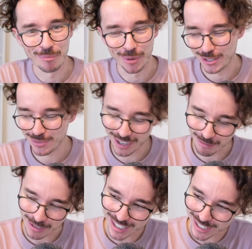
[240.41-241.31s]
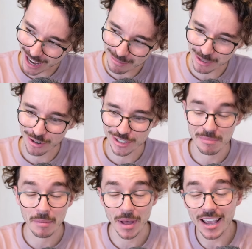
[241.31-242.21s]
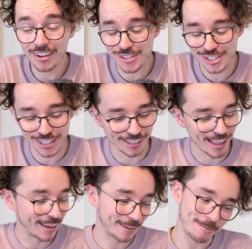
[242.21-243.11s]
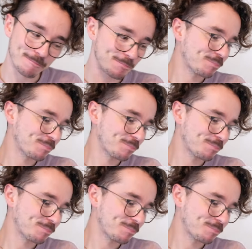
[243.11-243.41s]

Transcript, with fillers: boys. We're going to be sniped across the map. I honestly like...